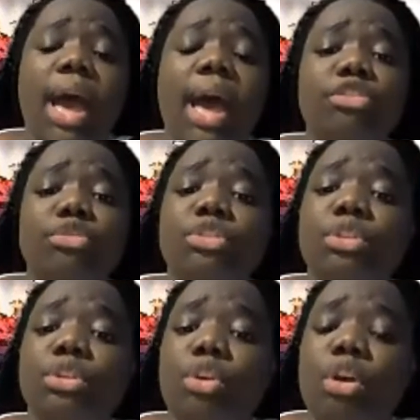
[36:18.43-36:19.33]
And due to
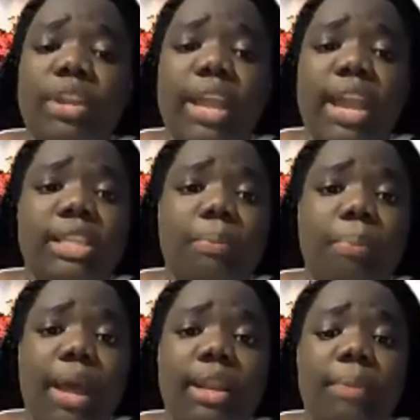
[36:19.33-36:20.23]
the
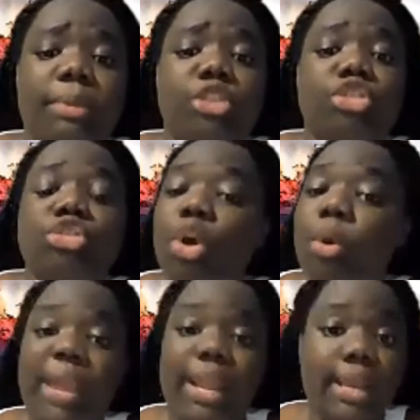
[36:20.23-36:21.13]
COVID-19 pandemic,
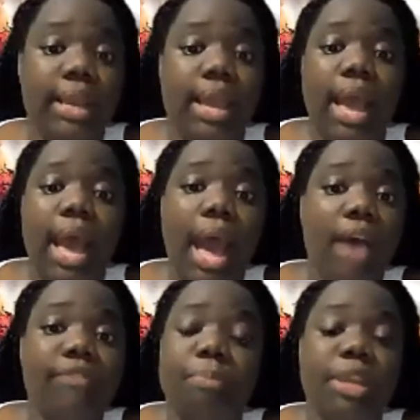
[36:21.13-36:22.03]
so many
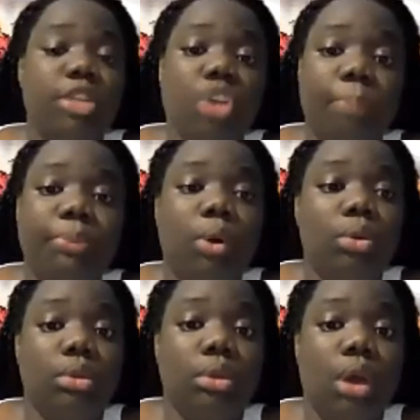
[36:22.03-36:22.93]
have been dropped
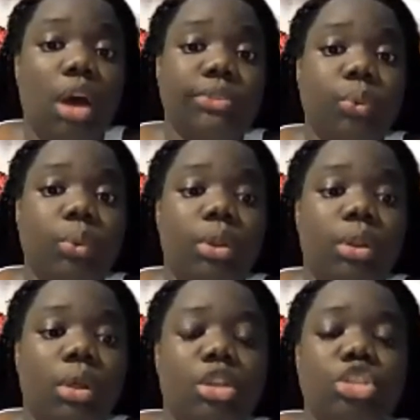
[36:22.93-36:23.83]
out of school.
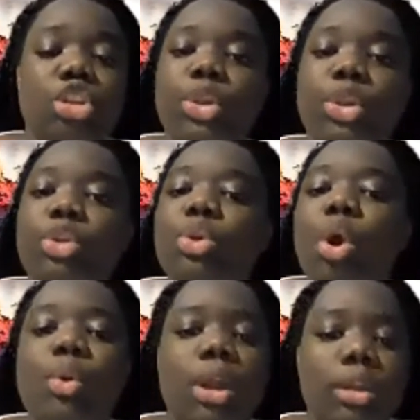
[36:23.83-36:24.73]
So we
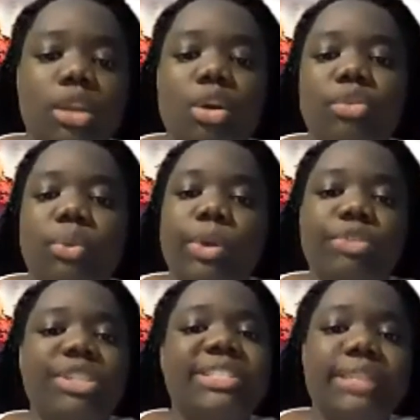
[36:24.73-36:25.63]
know we're
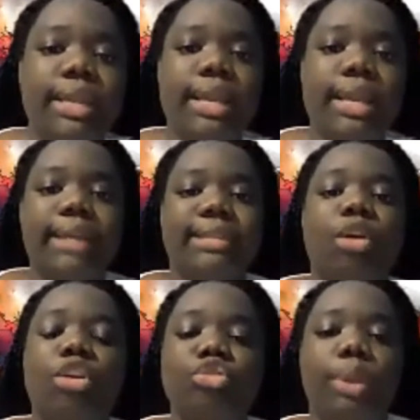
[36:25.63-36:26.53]
receding as a
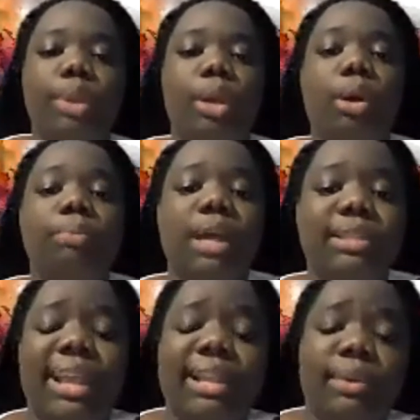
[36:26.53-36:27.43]
country when it comes down
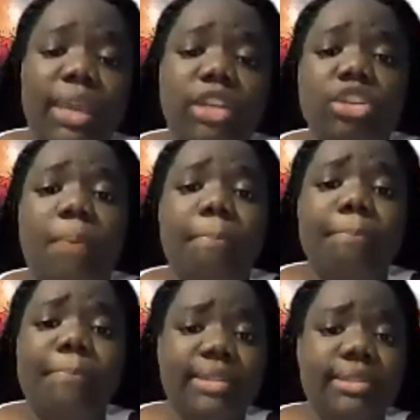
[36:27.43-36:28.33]
to education
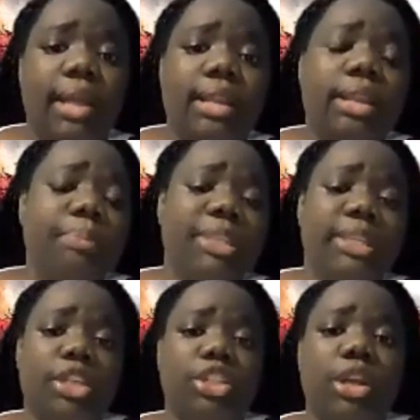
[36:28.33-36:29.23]
based on the
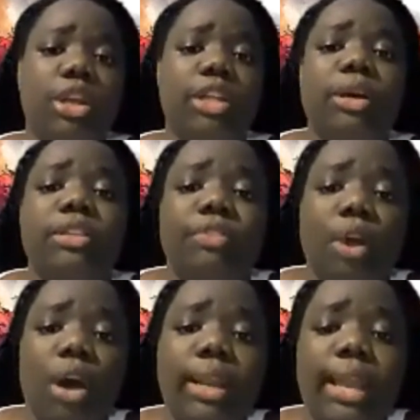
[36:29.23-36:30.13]
limitations because of
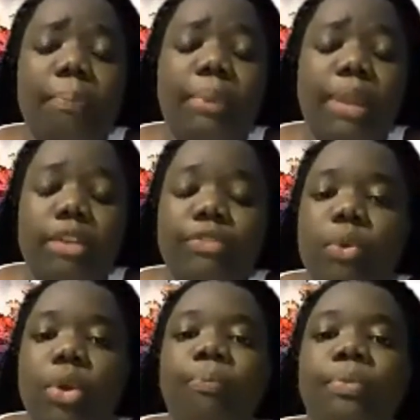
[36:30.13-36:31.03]
the online
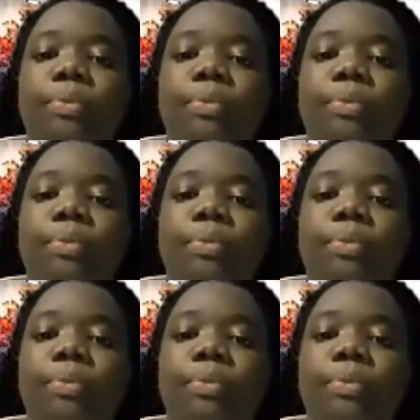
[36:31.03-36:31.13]
platform.